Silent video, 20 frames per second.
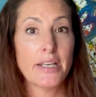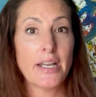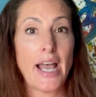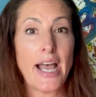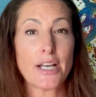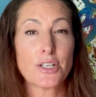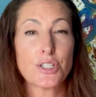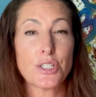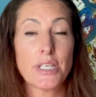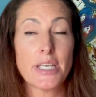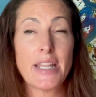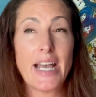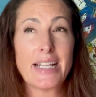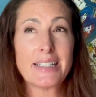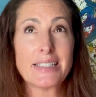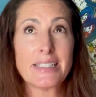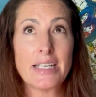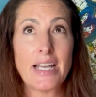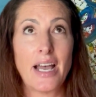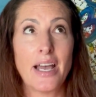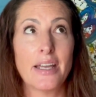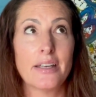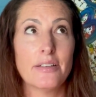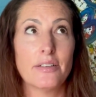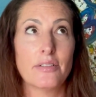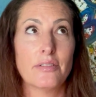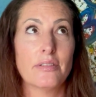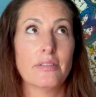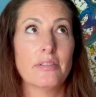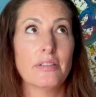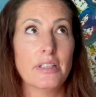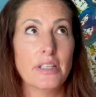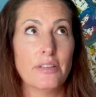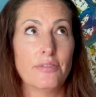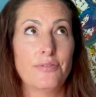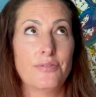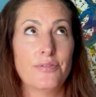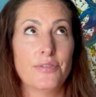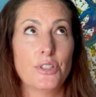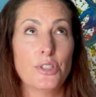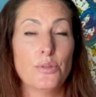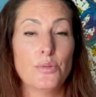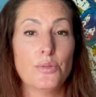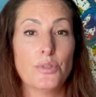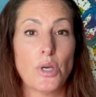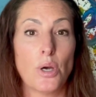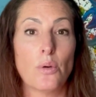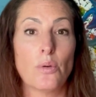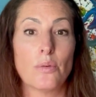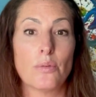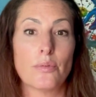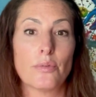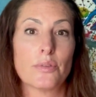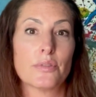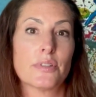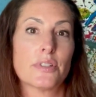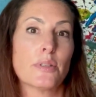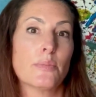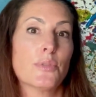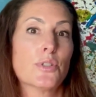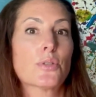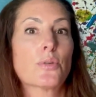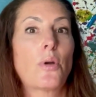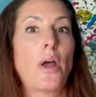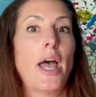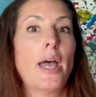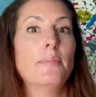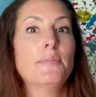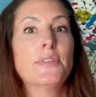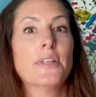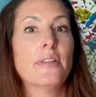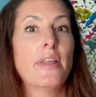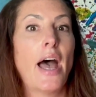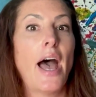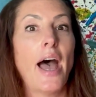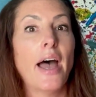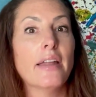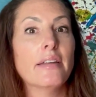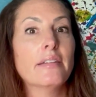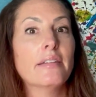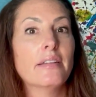Actually, that's not, if you don't subscribe to that,